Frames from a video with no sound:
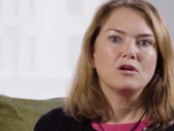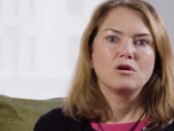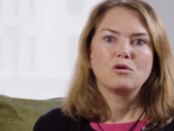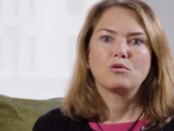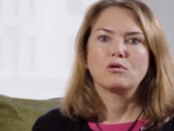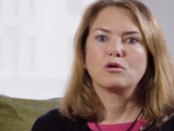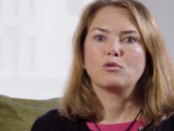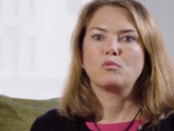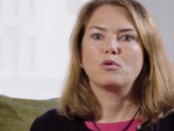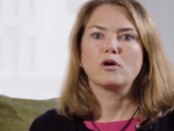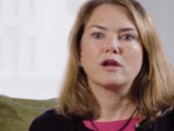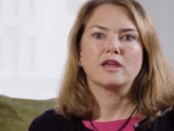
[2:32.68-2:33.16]

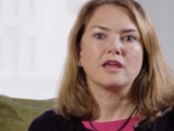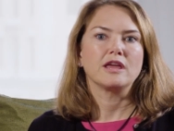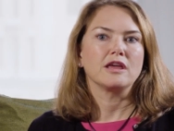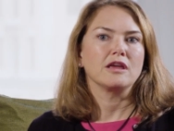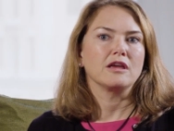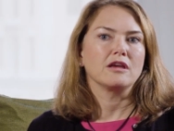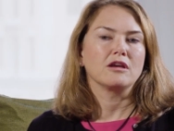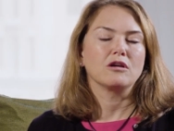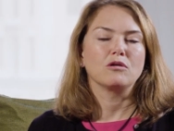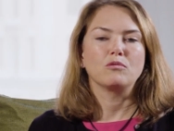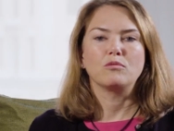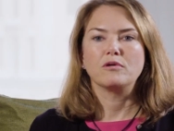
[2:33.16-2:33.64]
We're
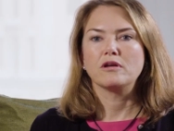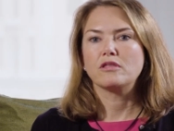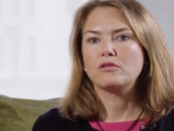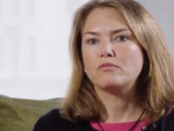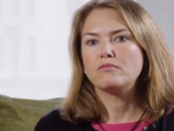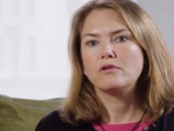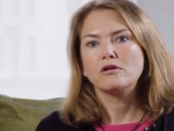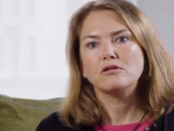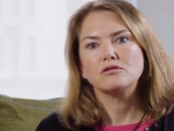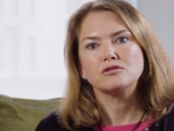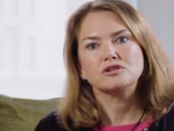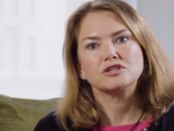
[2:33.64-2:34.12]
working with
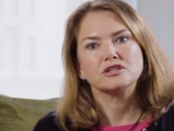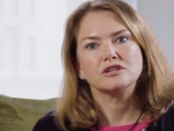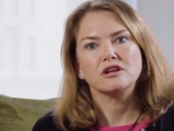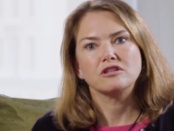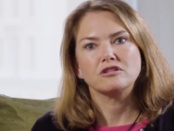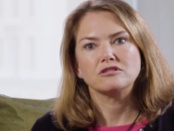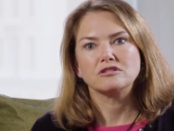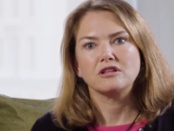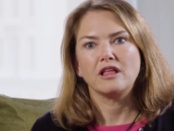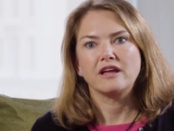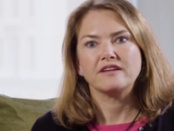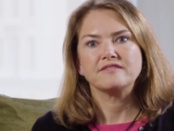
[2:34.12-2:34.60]
Roche and
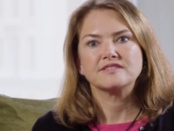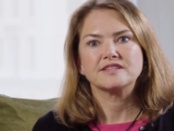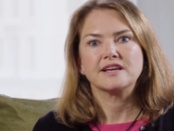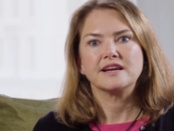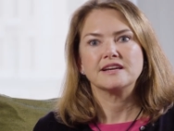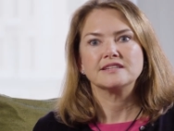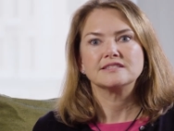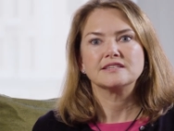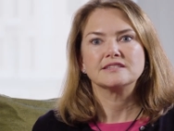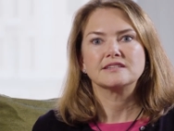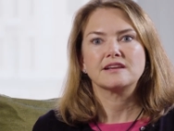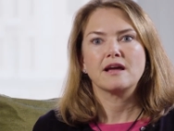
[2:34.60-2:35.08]
other life
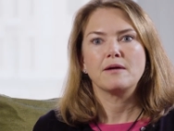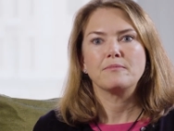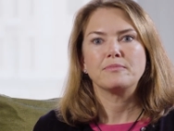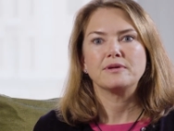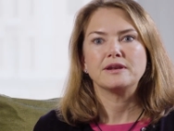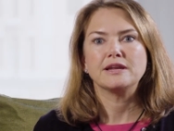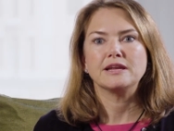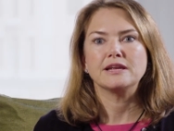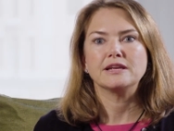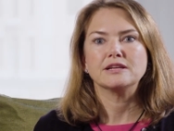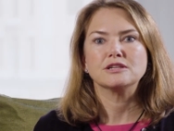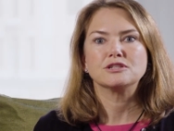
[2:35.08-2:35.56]
sciences
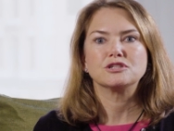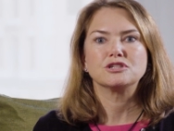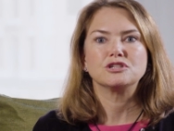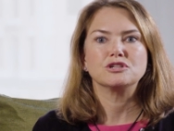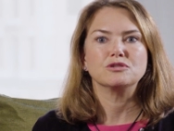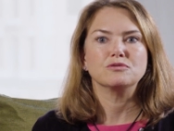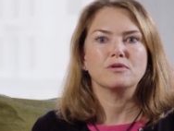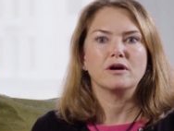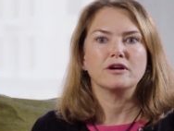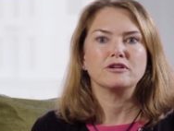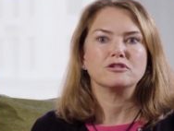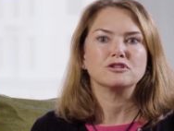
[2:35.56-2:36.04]
companies
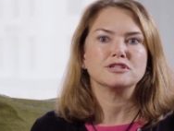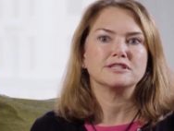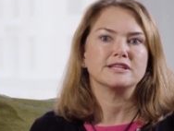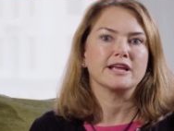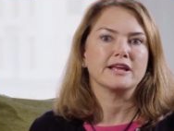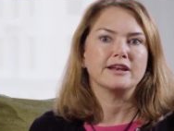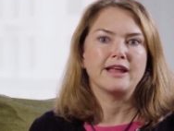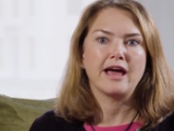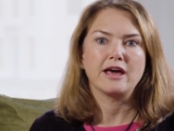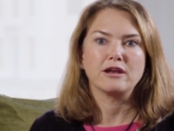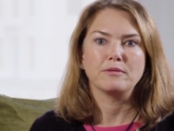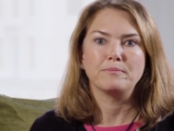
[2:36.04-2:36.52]
to
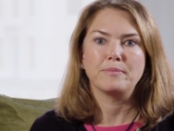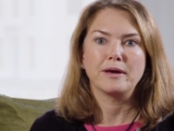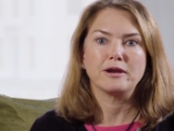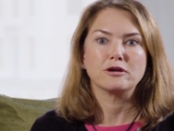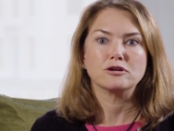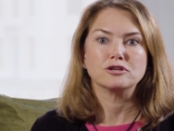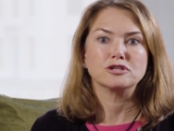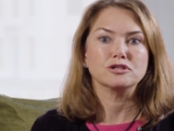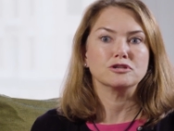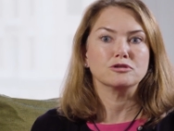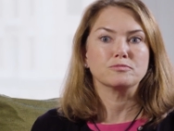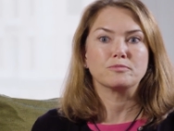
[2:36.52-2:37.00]
understand how to
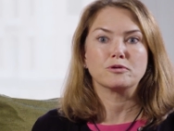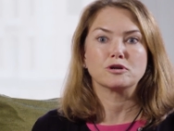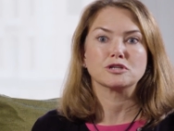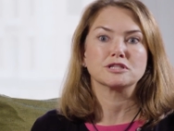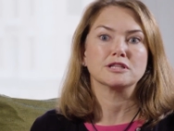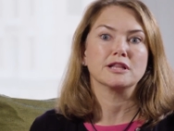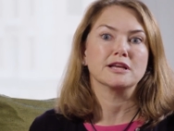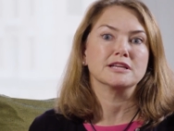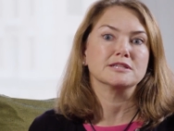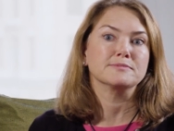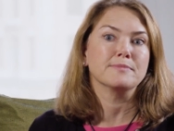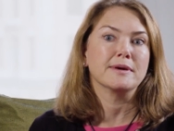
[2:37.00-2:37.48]
better do
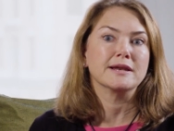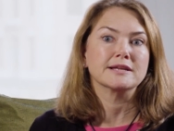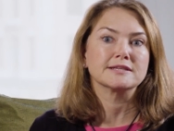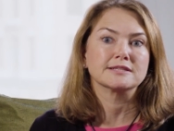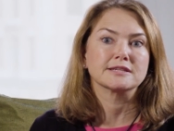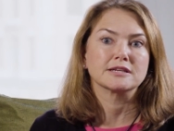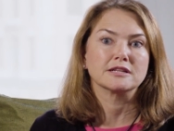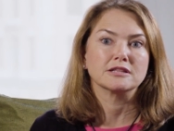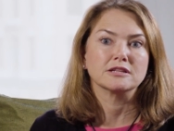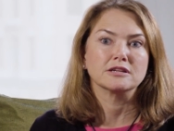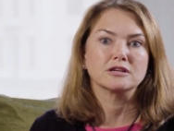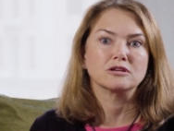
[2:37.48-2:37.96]
personalized
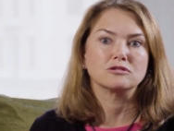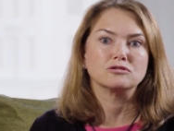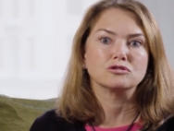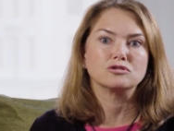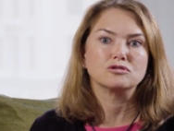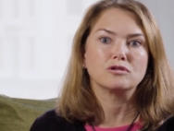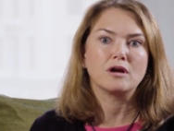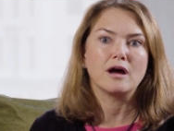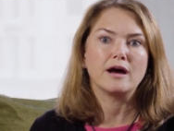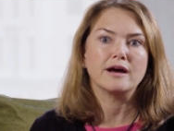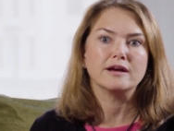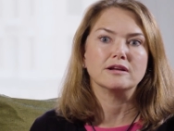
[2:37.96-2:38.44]
medicine clinical
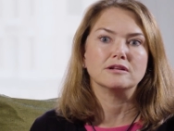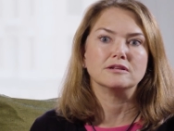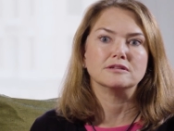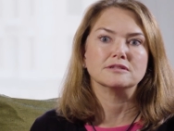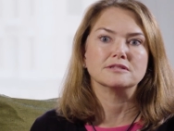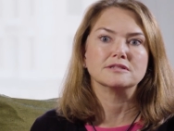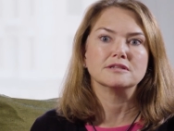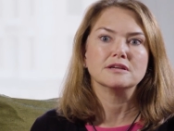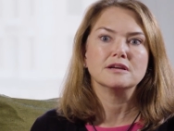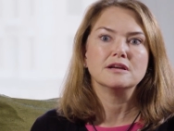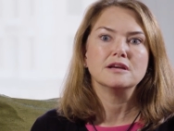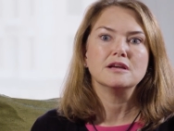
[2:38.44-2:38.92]

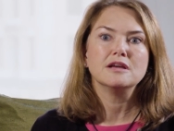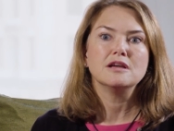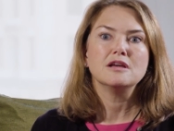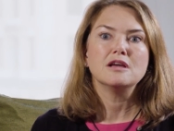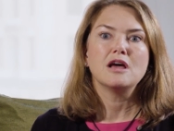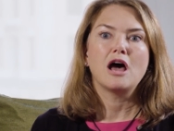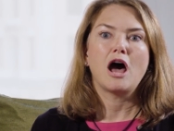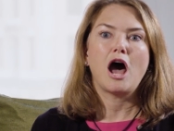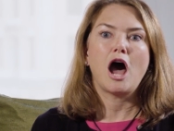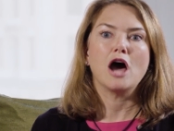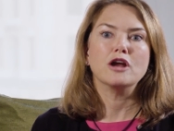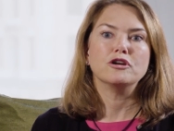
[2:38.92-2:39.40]
trials,
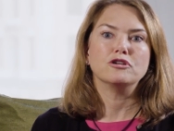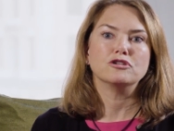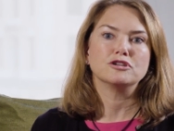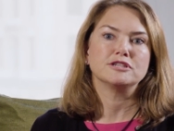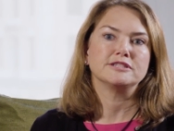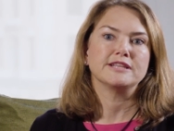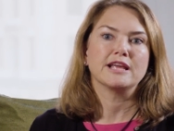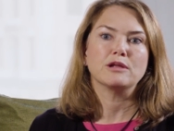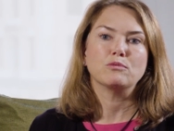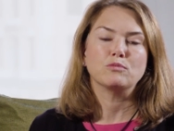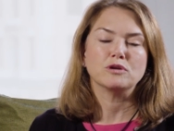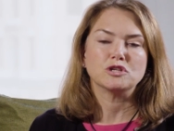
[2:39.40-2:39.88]

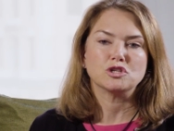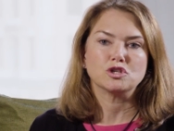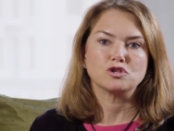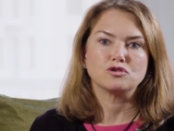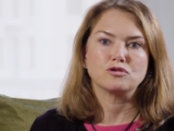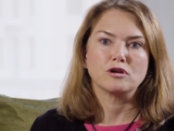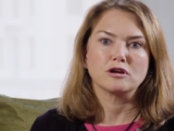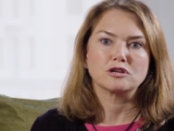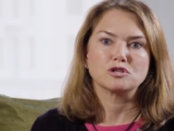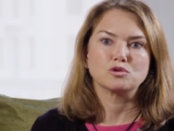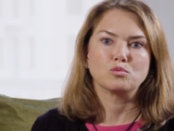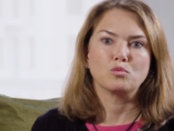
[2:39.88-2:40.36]
understand which
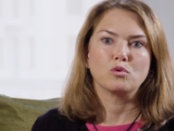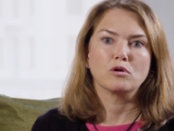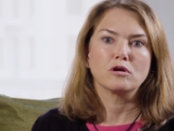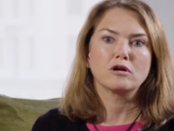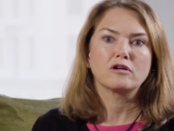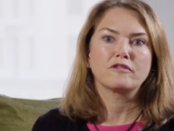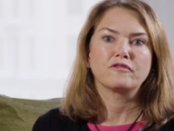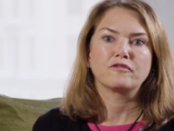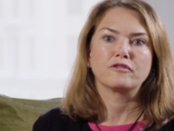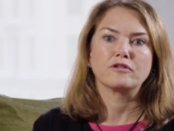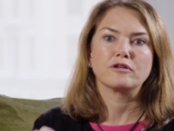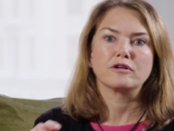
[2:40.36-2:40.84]
drugs
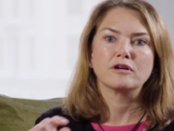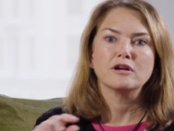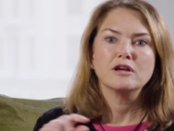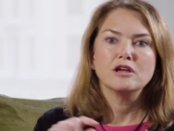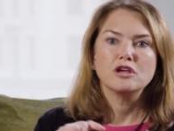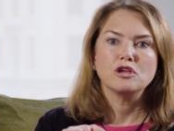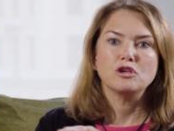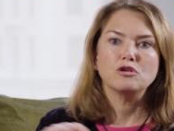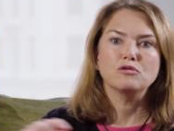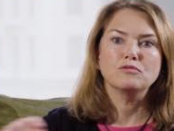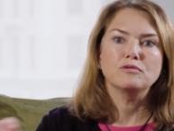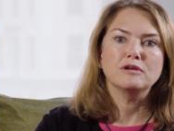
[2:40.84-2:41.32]
work for
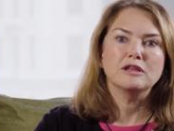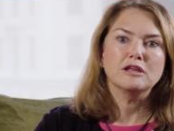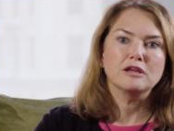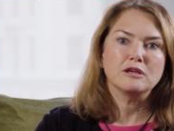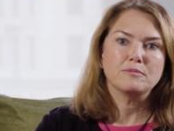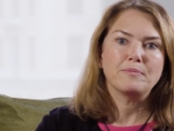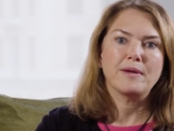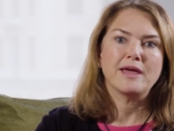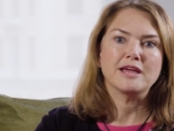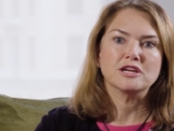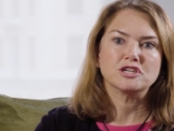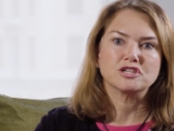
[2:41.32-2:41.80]

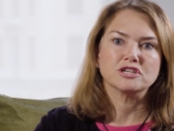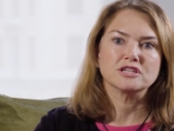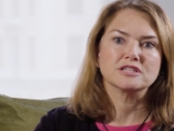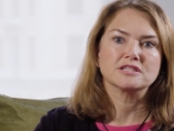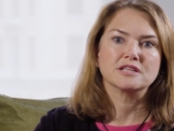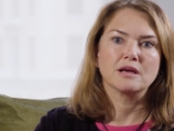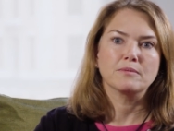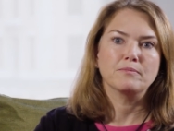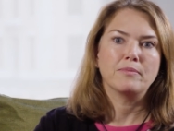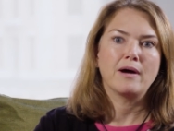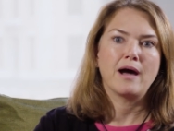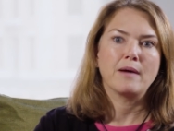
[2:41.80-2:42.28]
unique patient
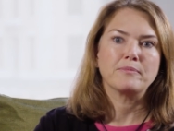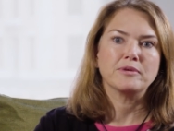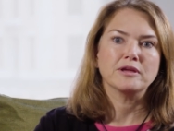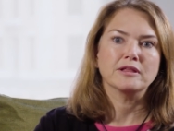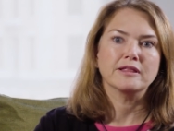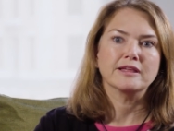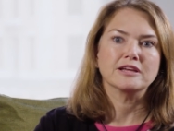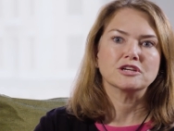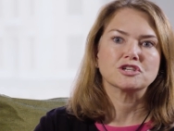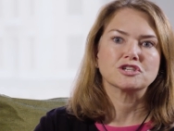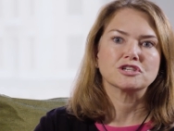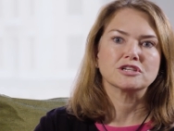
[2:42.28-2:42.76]

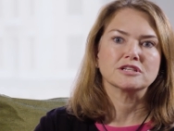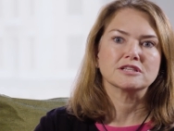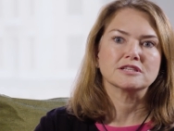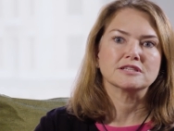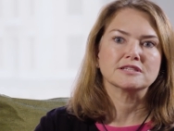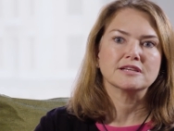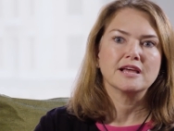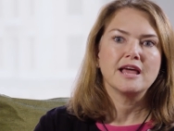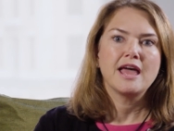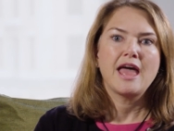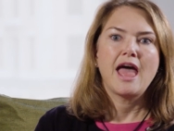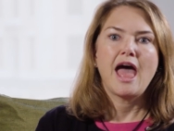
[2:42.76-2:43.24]

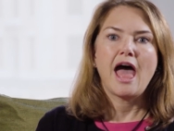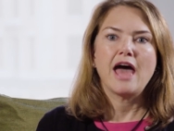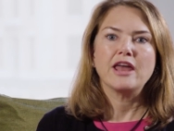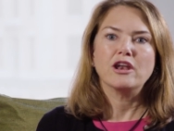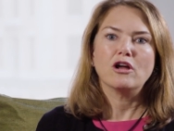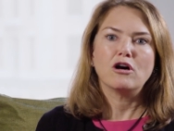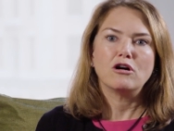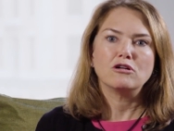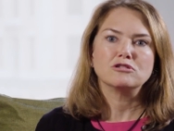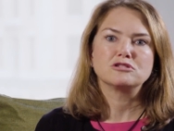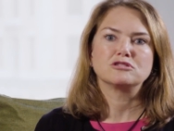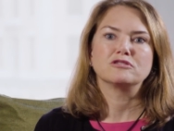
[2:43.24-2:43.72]
subpopulations, and
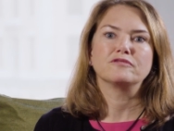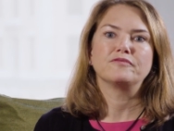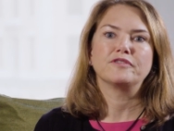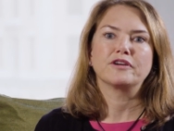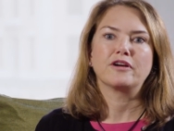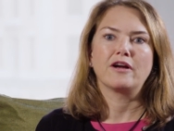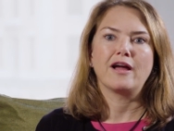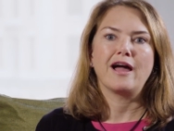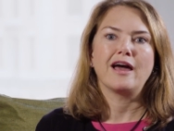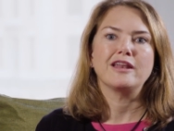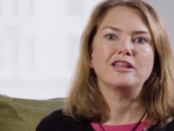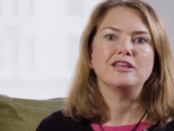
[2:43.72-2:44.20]
also
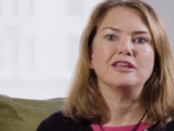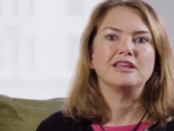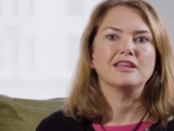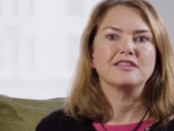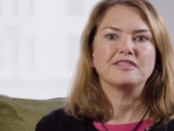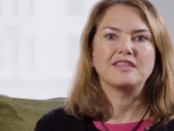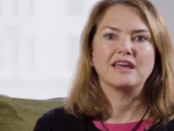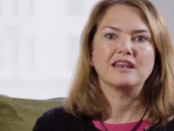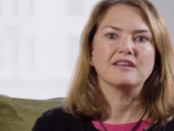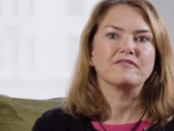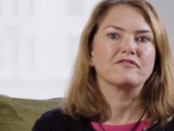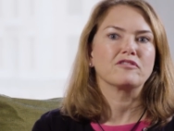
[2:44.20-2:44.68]
figure out how do you get
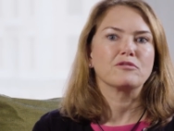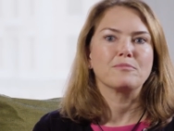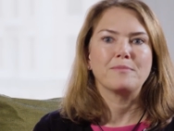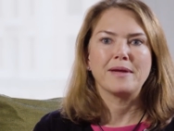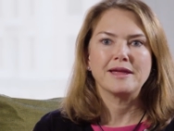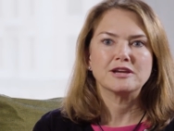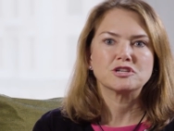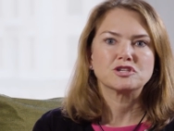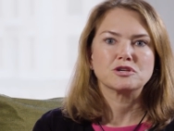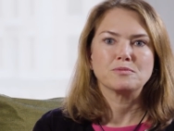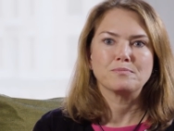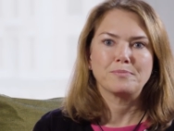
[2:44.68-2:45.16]
that
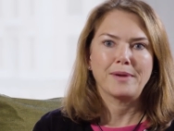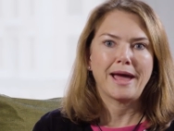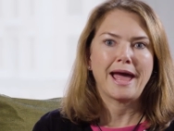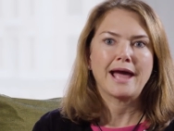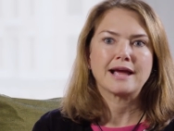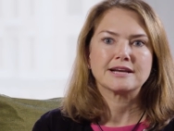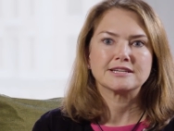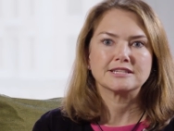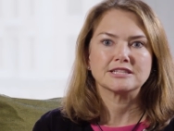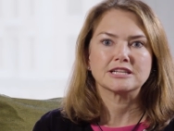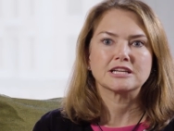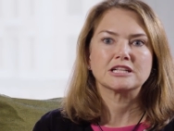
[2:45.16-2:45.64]
information
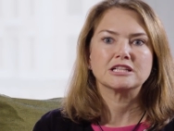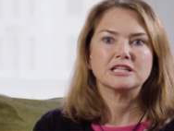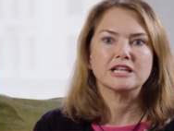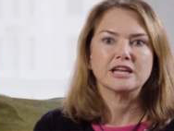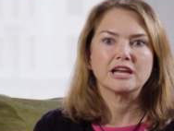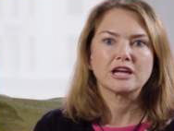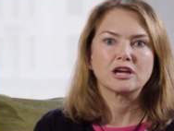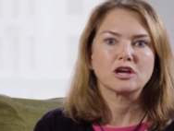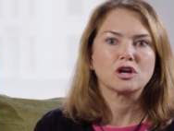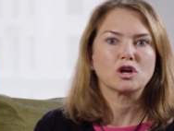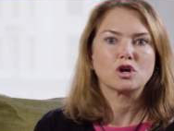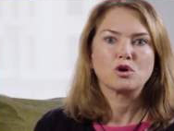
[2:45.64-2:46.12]
back to the
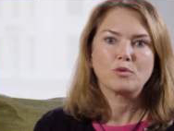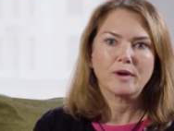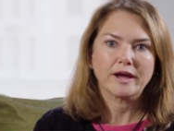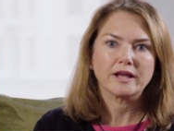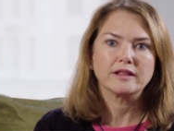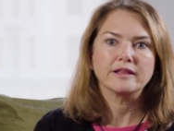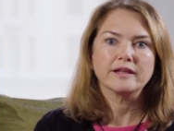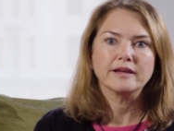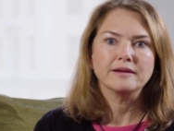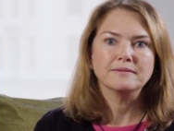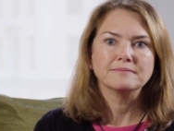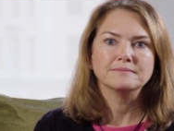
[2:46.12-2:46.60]
clinic
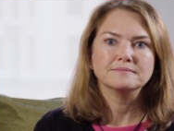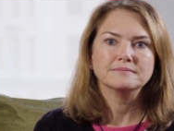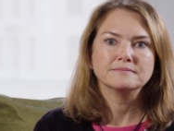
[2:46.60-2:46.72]
quickly.